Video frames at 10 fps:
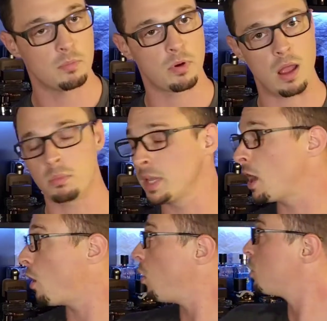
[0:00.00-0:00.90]
probably
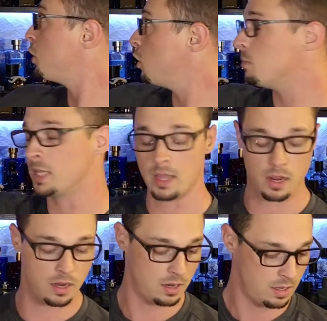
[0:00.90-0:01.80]
a whole cube in
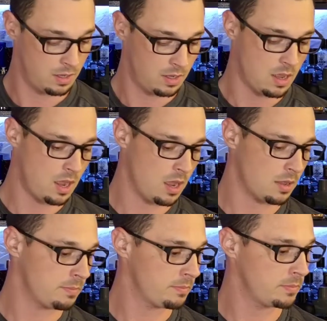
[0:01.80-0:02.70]
there
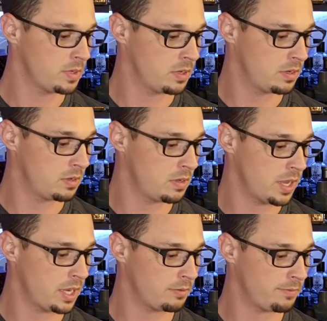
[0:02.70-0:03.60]
um,
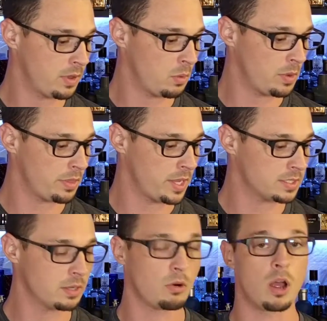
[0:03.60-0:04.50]
I could fill with things
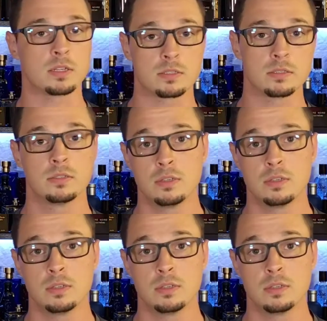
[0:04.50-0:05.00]
that Ross